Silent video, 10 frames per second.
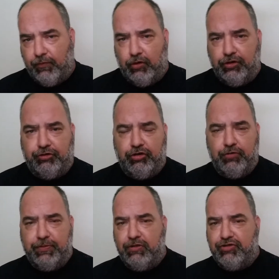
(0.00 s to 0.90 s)
on the
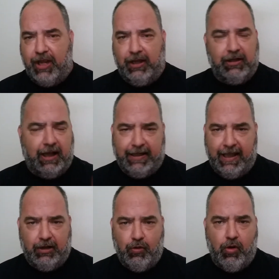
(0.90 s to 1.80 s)
TubeU channel. I
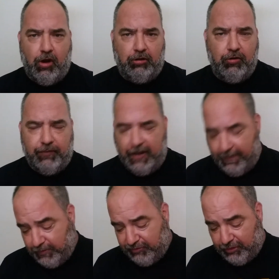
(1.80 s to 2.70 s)
can't go all over it
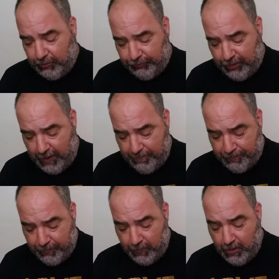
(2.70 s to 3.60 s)
every single time.
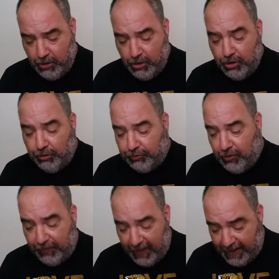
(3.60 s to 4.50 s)
So
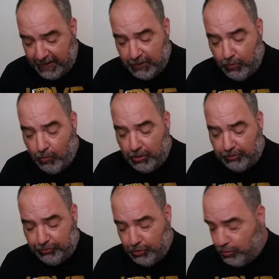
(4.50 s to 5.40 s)
then, in order
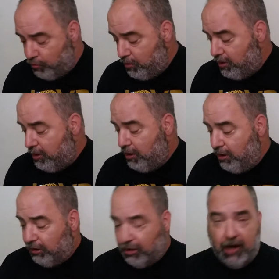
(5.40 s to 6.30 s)
to
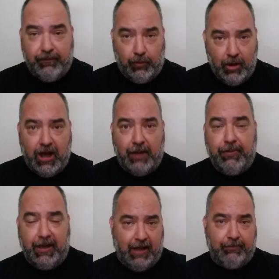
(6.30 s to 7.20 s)
cover up,
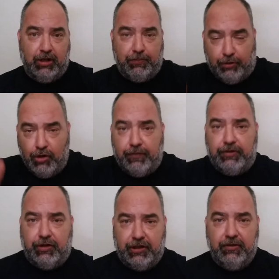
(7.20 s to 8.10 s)
and I'm going to prove it
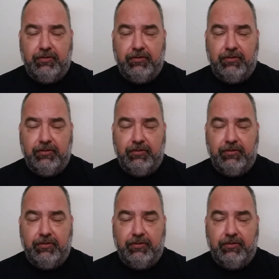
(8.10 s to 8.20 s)
to you,